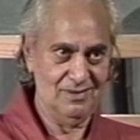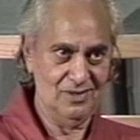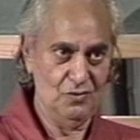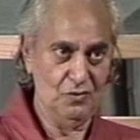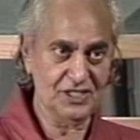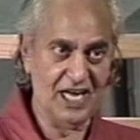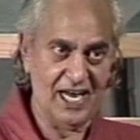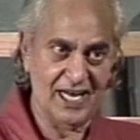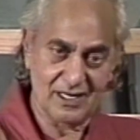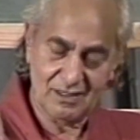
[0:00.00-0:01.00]
which
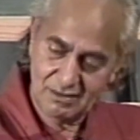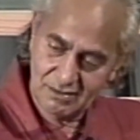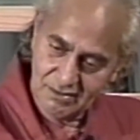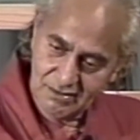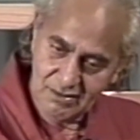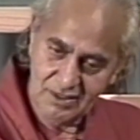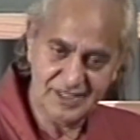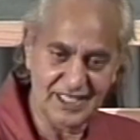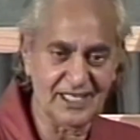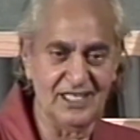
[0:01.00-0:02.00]
are
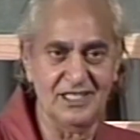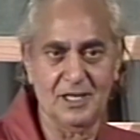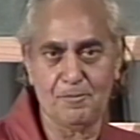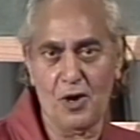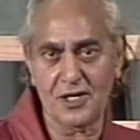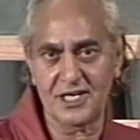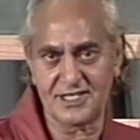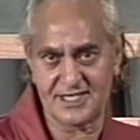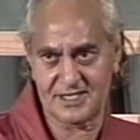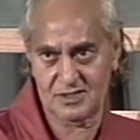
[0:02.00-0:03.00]
settled in the
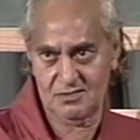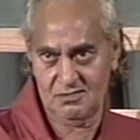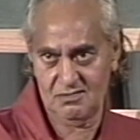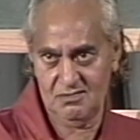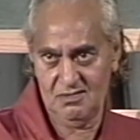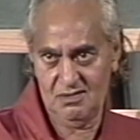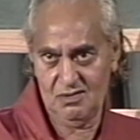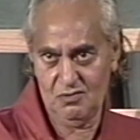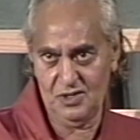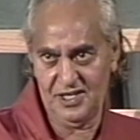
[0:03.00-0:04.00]
pockets
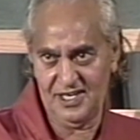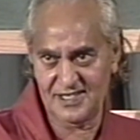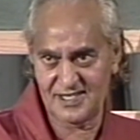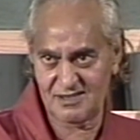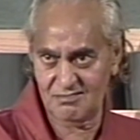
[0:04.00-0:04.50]
within us,